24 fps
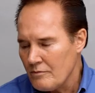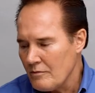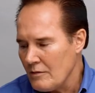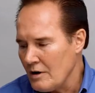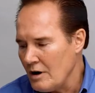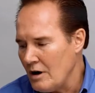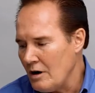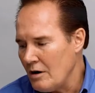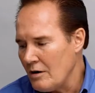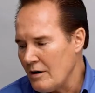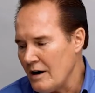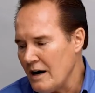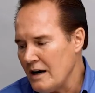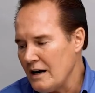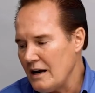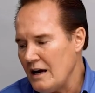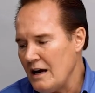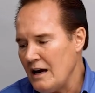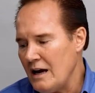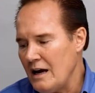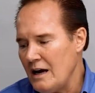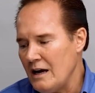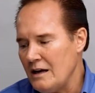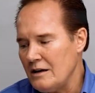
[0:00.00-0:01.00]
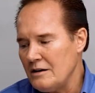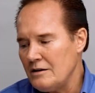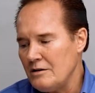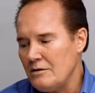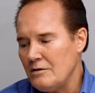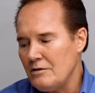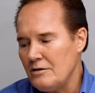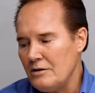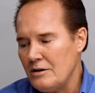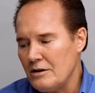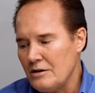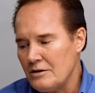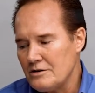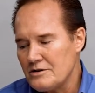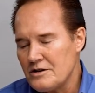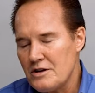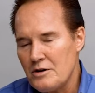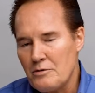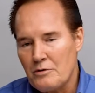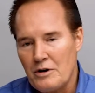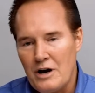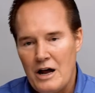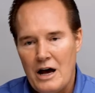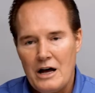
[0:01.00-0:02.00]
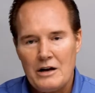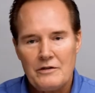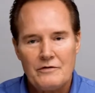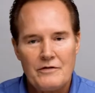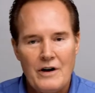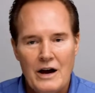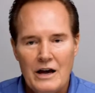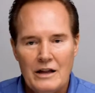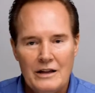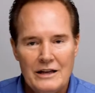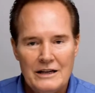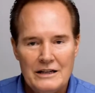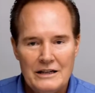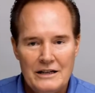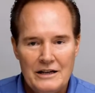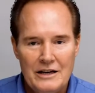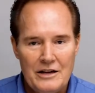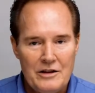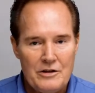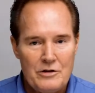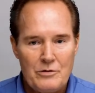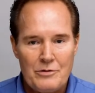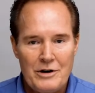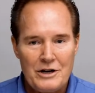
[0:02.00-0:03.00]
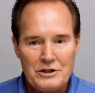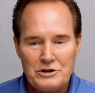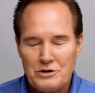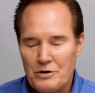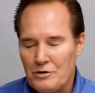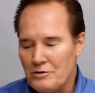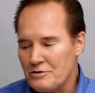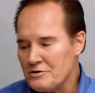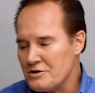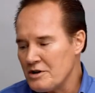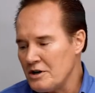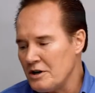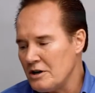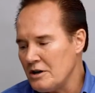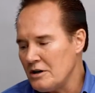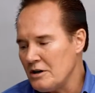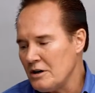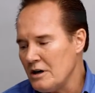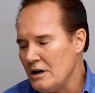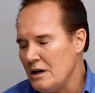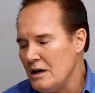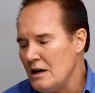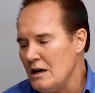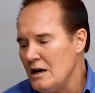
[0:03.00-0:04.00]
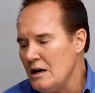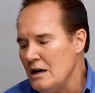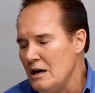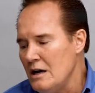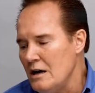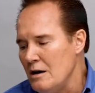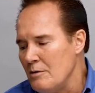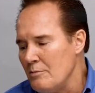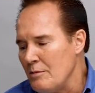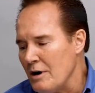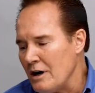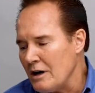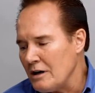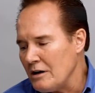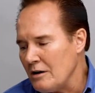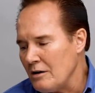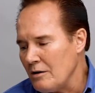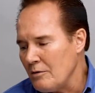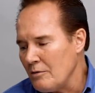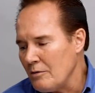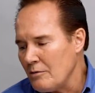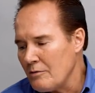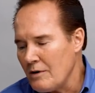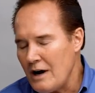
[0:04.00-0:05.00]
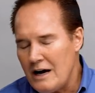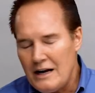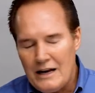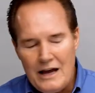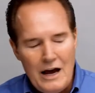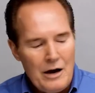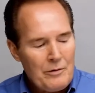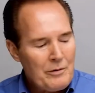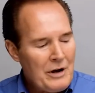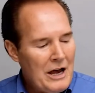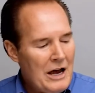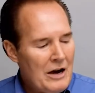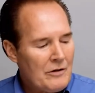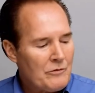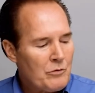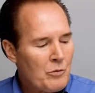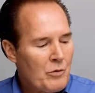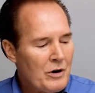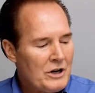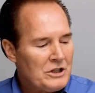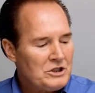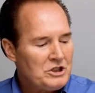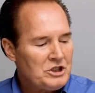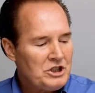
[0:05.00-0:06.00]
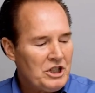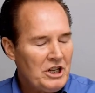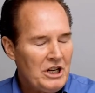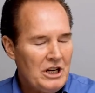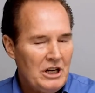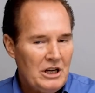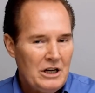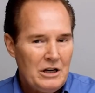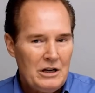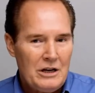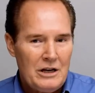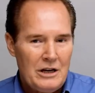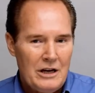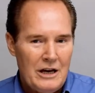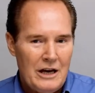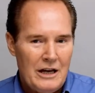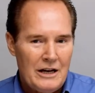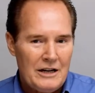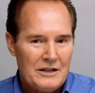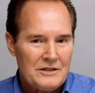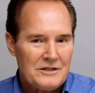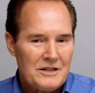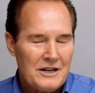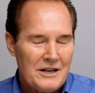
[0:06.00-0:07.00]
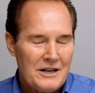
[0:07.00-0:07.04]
All right, and you can see we're not violating any thresholds here. But right now we have 1G, and it's an